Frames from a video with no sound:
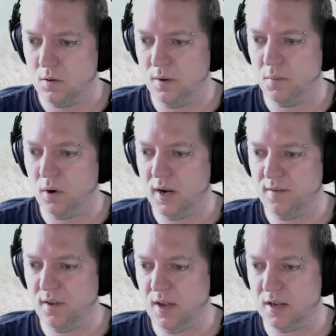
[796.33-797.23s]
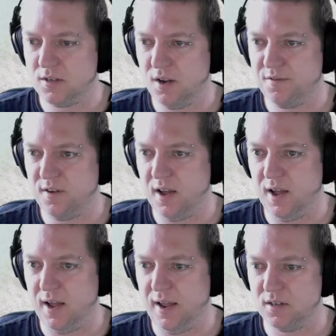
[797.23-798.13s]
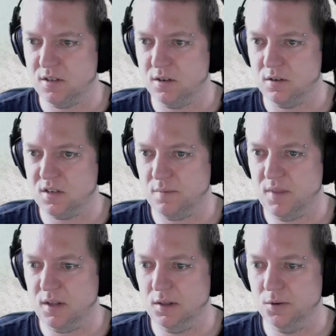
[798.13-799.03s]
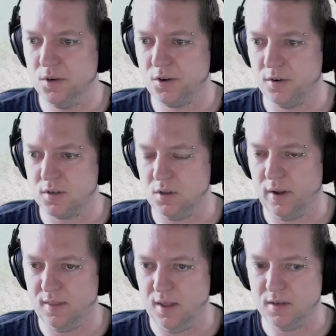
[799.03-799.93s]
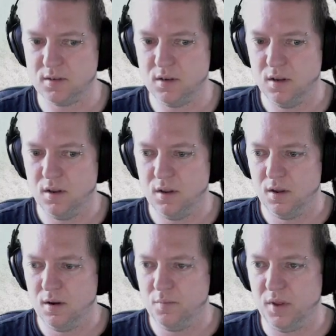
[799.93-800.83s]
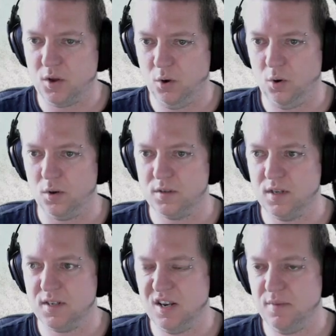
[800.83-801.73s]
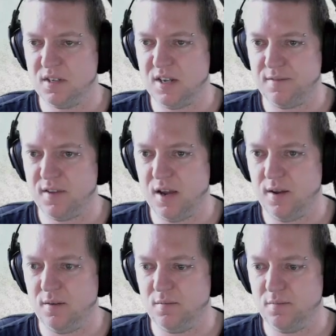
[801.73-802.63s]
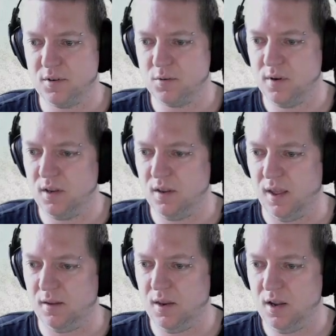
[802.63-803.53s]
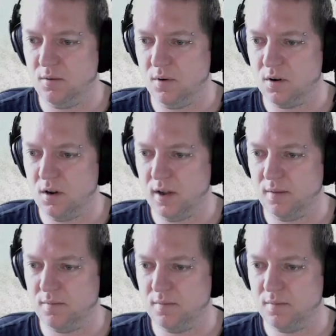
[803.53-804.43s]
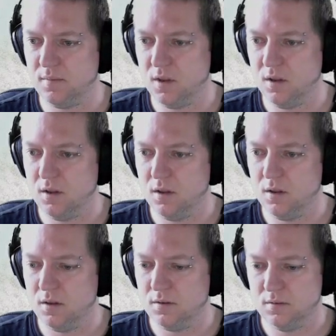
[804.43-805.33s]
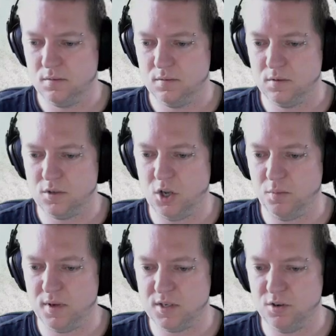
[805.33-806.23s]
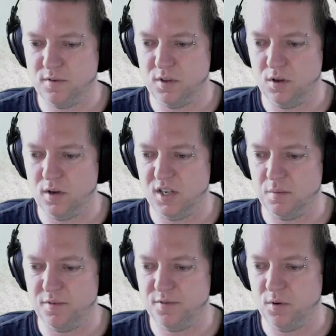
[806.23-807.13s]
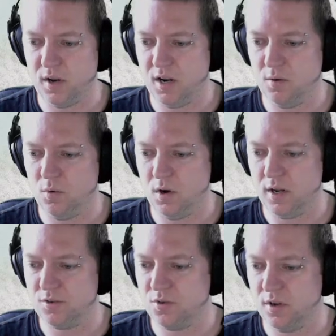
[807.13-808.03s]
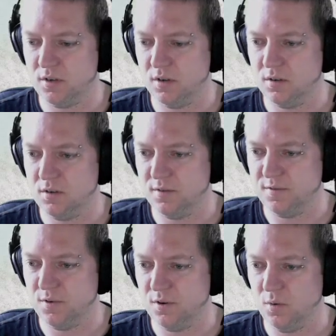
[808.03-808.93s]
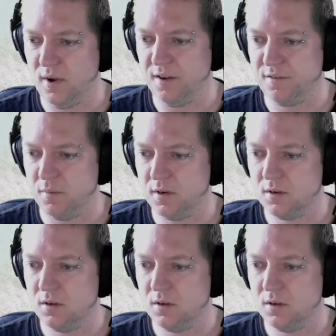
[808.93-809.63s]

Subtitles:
We might even go so far as to do something ludicrous like this. Because there's going to be stuff going between... Yeah, you know what? I sold myself on the idea before. I don't know why I tried to defer away from it.